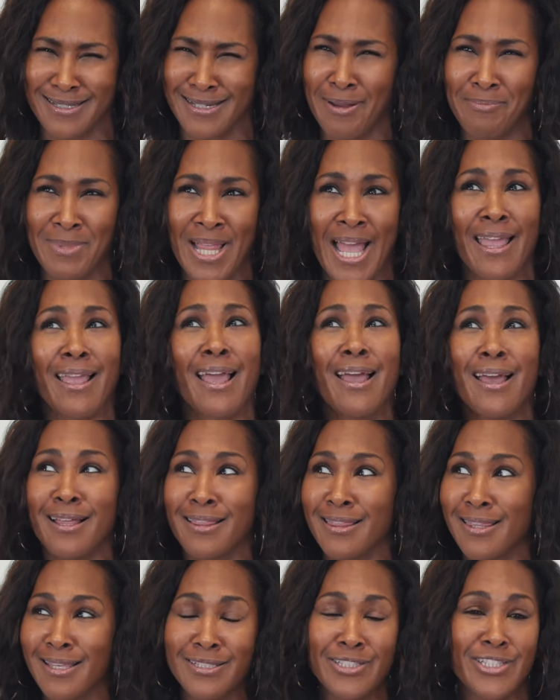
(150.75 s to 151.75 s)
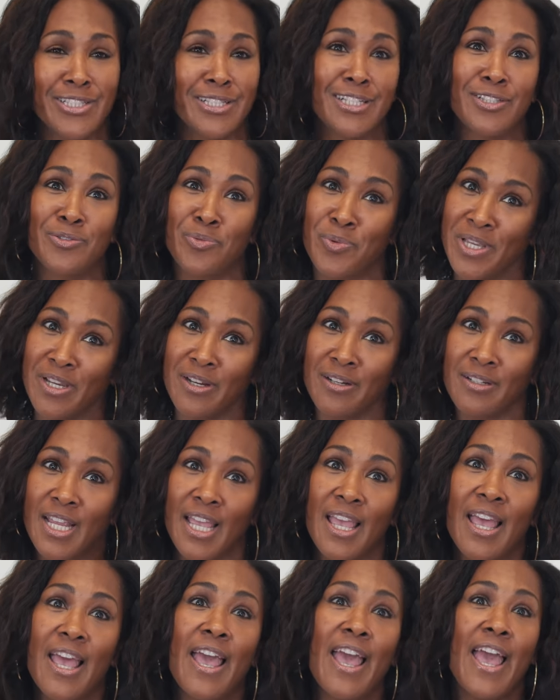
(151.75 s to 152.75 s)
And I'm like, this shit is weird.
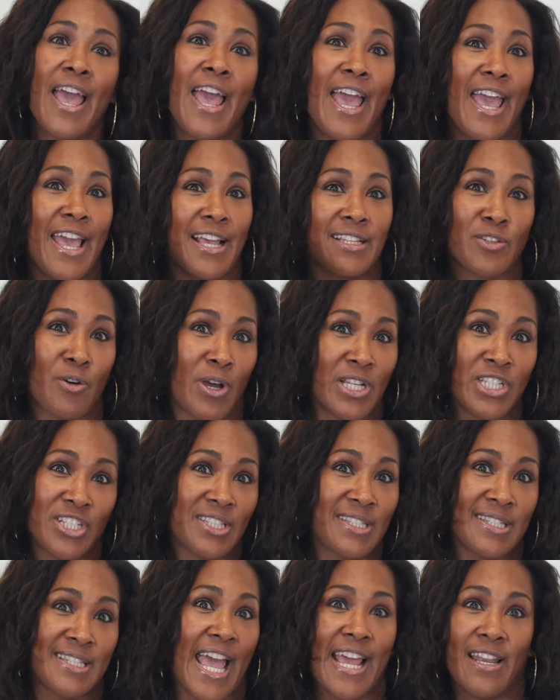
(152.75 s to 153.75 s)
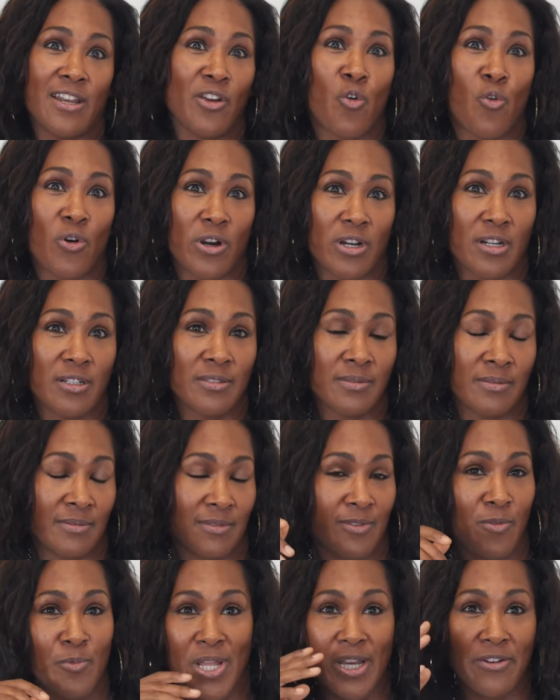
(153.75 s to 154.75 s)
And so I just sat in a corner,
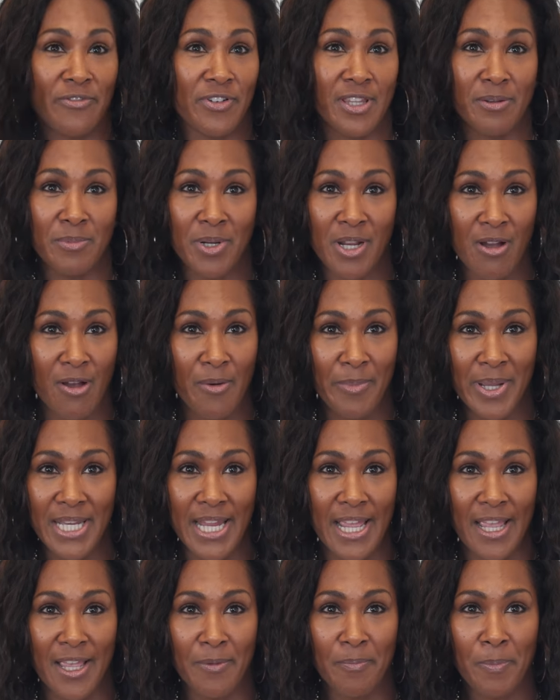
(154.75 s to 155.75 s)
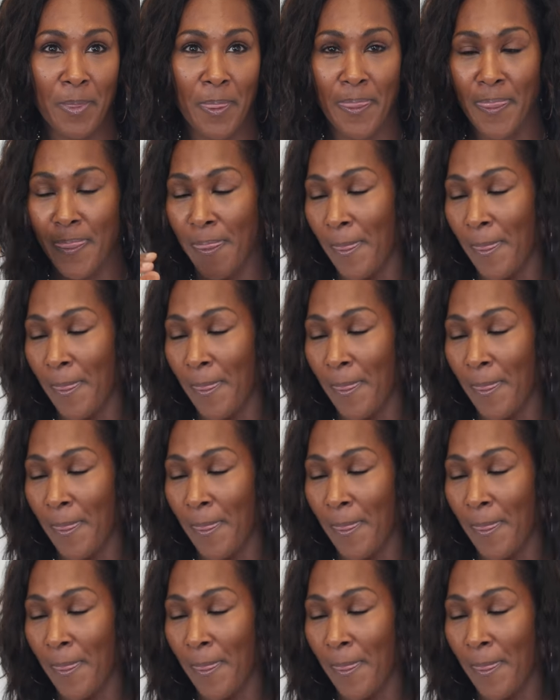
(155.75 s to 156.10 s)
waited for them to call my name.